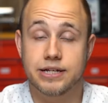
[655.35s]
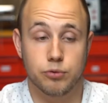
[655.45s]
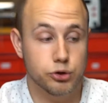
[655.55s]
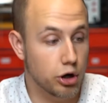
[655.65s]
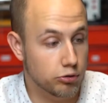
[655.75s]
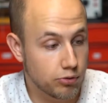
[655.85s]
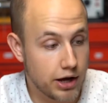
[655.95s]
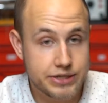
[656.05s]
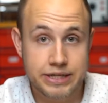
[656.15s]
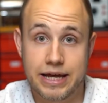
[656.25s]
would go
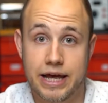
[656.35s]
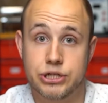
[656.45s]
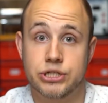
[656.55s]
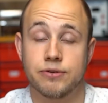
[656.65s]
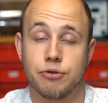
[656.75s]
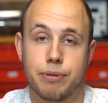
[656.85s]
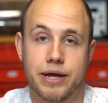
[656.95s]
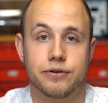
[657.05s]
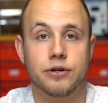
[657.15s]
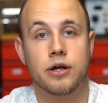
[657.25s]
right to the edges of the
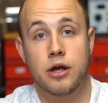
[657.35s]
bed.